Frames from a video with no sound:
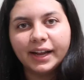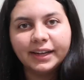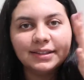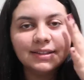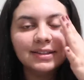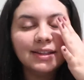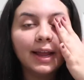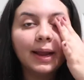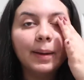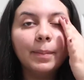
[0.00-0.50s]

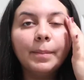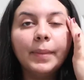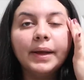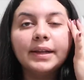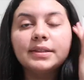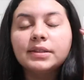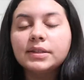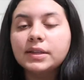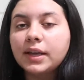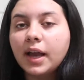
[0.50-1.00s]
lines, like
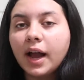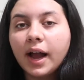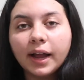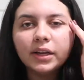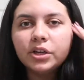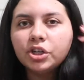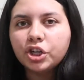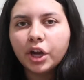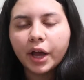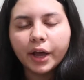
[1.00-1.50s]
messy
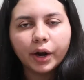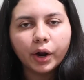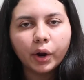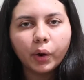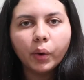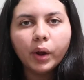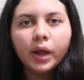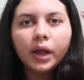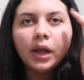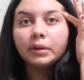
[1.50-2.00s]

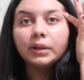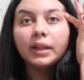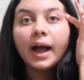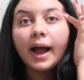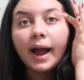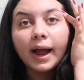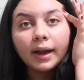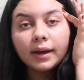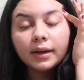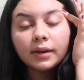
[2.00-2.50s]
eyeshadow,
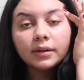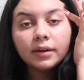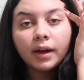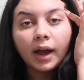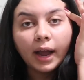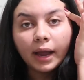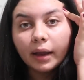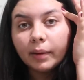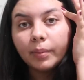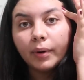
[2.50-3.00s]
black
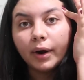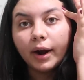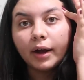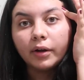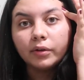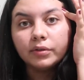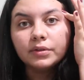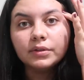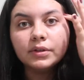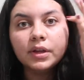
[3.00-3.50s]

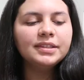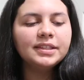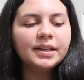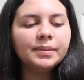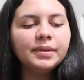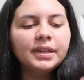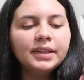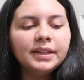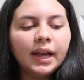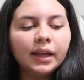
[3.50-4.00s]
eyebrows.
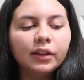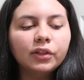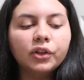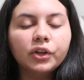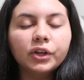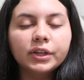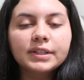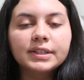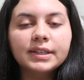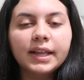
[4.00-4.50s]
Something that
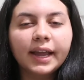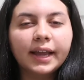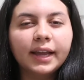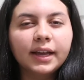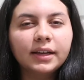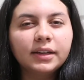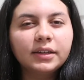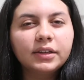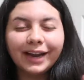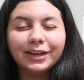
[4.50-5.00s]
looks
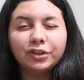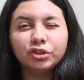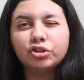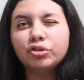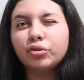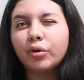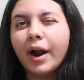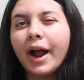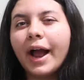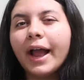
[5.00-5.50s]
like I
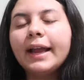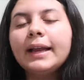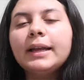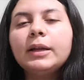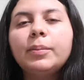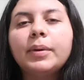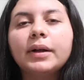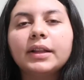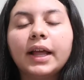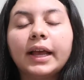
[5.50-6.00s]

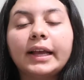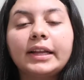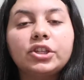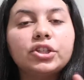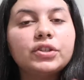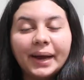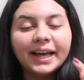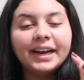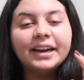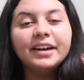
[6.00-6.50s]
tried, but
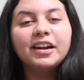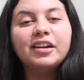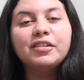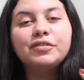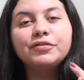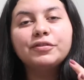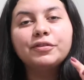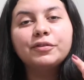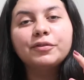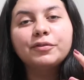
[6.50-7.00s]
like bad
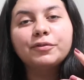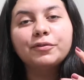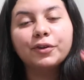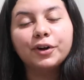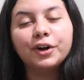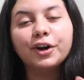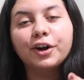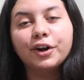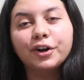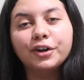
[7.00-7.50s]
enough
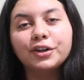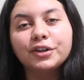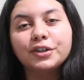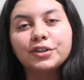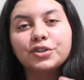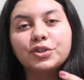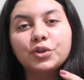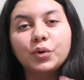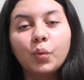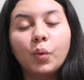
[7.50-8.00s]
for
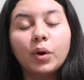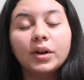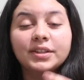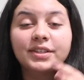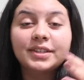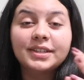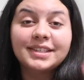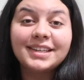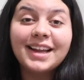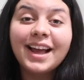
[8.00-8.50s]
her to
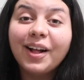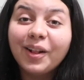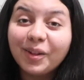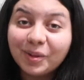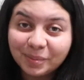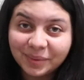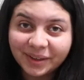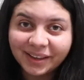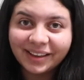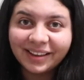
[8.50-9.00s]
want to
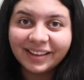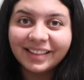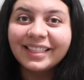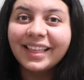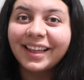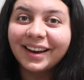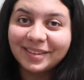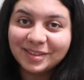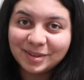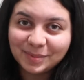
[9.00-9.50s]
tell
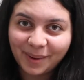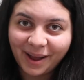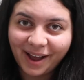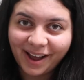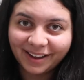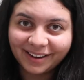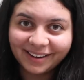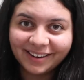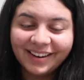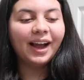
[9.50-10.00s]
me that it's
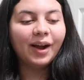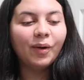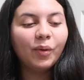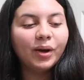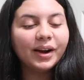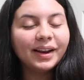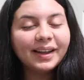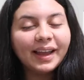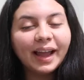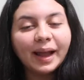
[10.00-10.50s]
bad. I
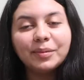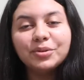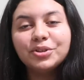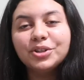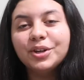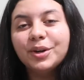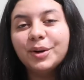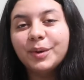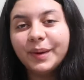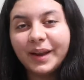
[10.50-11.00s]
want to
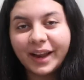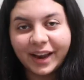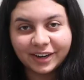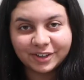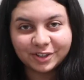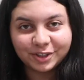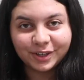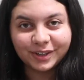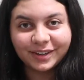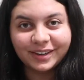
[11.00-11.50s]
capture her
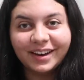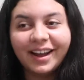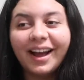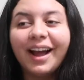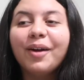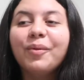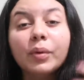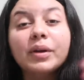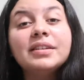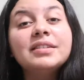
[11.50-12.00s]

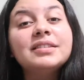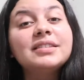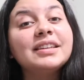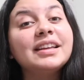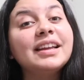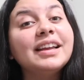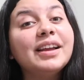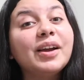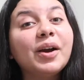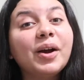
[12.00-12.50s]
reaction. I want to
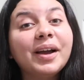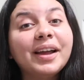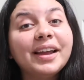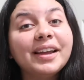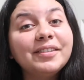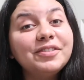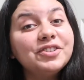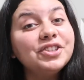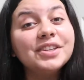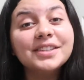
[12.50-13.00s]
see
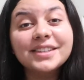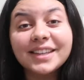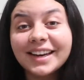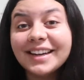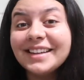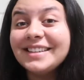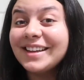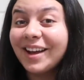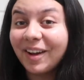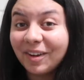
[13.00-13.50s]
if she's
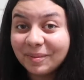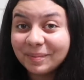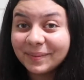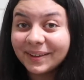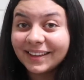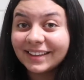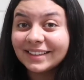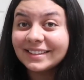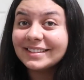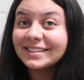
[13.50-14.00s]
going to tell
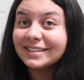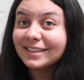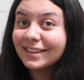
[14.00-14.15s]
me,